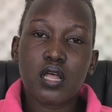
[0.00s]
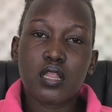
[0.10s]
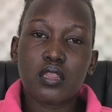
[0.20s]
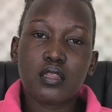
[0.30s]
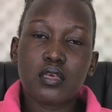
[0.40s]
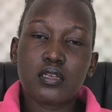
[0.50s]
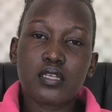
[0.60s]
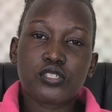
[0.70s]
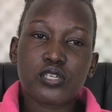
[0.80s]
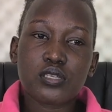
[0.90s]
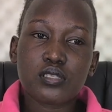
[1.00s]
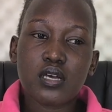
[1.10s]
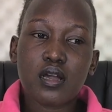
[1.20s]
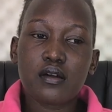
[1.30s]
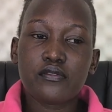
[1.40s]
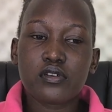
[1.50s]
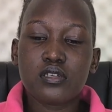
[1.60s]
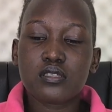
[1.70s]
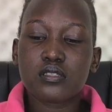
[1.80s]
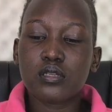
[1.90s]
And then the chest
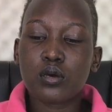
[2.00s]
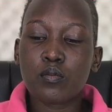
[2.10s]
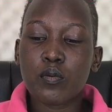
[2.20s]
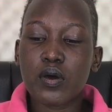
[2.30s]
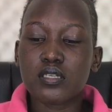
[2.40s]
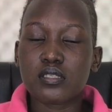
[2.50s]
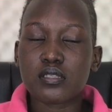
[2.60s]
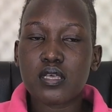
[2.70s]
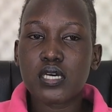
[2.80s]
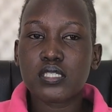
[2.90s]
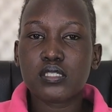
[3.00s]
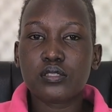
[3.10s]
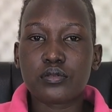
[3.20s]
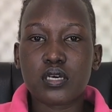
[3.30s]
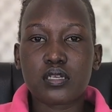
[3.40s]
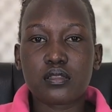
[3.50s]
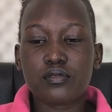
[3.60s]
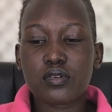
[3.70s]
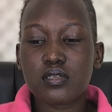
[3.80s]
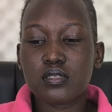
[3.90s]
circumference, the normal one is 30 to
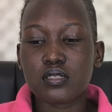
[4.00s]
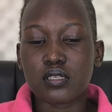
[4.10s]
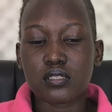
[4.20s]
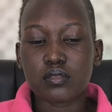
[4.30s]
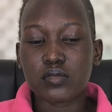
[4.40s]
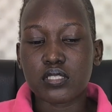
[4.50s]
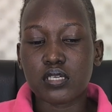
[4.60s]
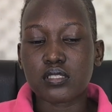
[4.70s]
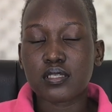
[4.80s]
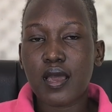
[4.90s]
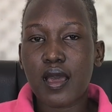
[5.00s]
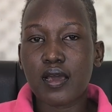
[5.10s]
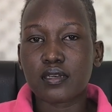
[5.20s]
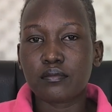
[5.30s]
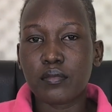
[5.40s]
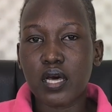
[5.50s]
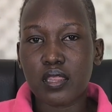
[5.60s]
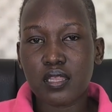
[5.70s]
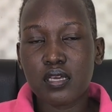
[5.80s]
33 centimeters at birth.